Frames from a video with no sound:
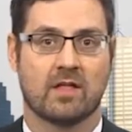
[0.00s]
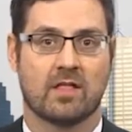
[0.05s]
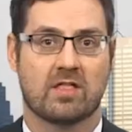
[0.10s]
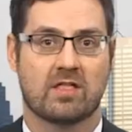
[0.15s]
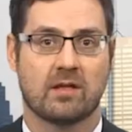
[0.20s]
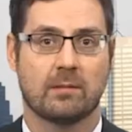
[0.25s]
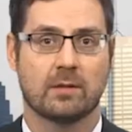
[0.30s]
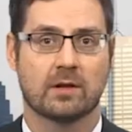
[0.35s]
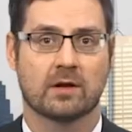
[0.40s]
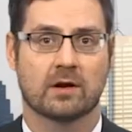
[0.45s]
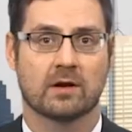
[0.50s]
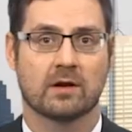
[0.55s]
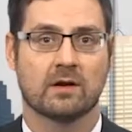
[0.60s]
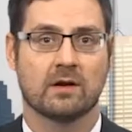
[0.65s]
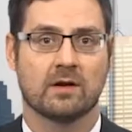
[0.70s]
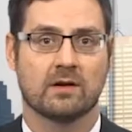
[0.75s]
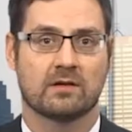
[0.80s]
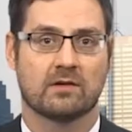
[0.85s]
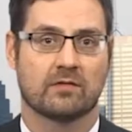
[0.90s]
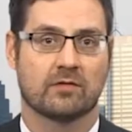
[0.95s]
Similar
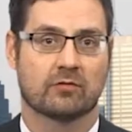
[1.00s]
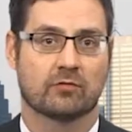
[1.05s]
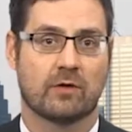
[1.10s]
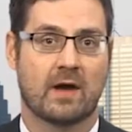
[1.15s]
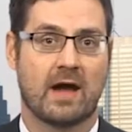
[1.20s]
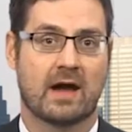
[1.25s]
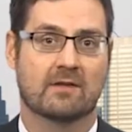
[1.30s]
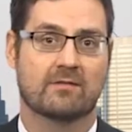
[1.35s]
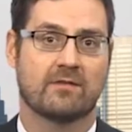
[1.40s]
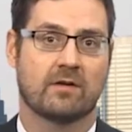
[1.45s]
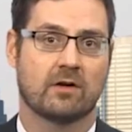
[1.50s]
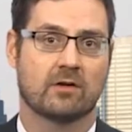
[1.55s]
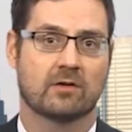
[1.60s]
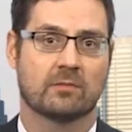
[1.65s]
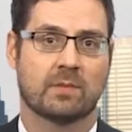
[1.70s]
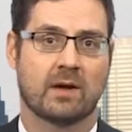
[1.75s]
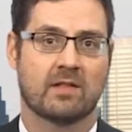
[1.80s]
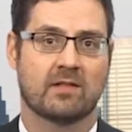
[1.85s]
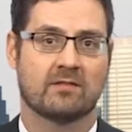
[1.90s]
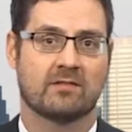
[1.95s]
to the track
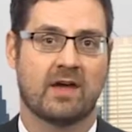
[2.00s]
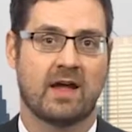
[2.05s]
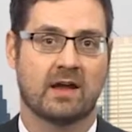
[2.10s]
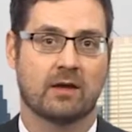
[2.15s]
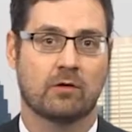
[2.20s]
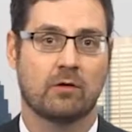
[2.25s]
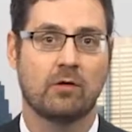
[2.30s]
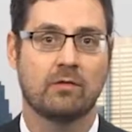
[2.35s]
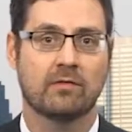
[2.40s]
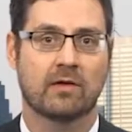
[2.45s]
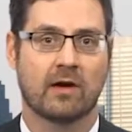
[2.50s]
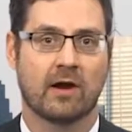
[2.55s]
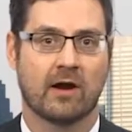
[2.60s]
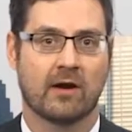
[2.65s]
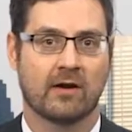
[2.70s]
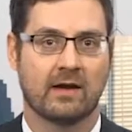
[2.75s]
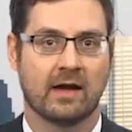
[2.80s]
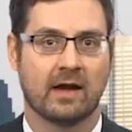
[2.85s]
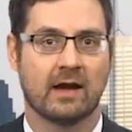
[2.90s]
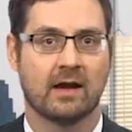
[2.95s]
followed by the Vancouver
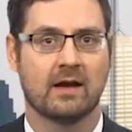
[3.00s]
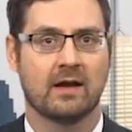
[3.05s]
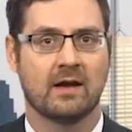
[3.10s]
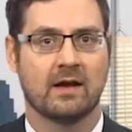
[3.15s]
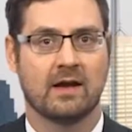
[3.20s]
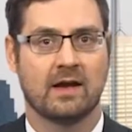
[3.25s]
area,